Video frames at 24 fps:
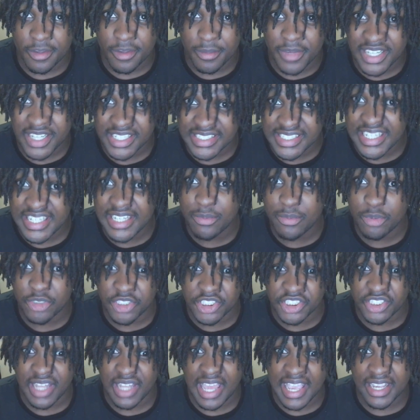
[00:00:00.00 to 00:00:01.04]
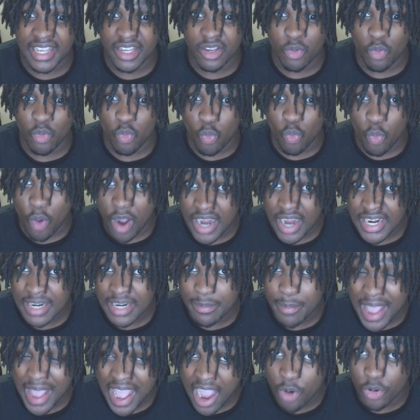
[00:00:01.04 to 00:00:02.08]
because he was like wanted
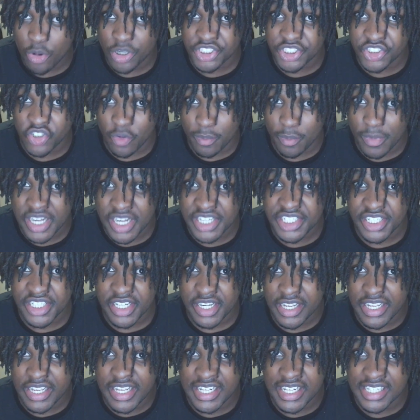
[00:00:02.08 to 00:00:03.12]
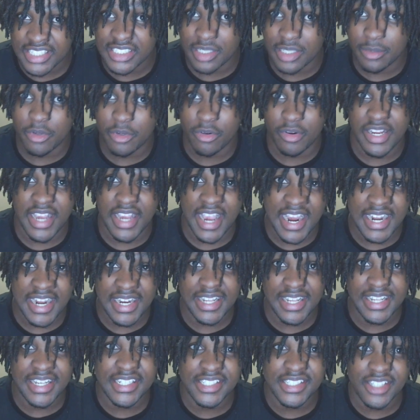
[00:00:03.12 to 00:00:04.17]
power so much, he ends up
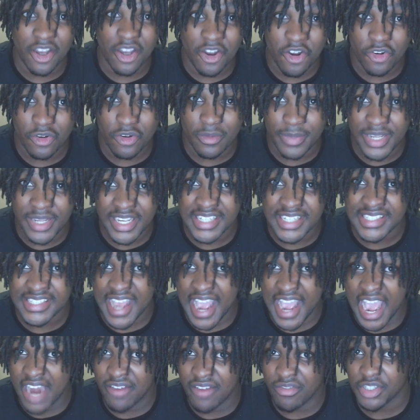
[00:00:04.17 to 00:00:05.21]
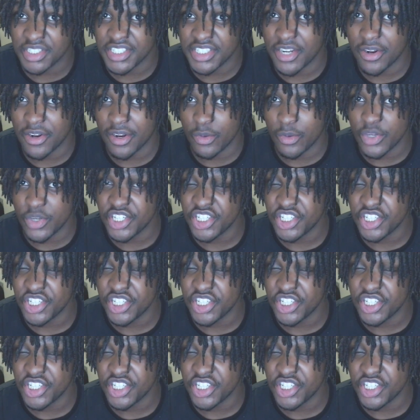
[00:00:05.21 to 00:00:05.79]
creating his own biggest adversary, which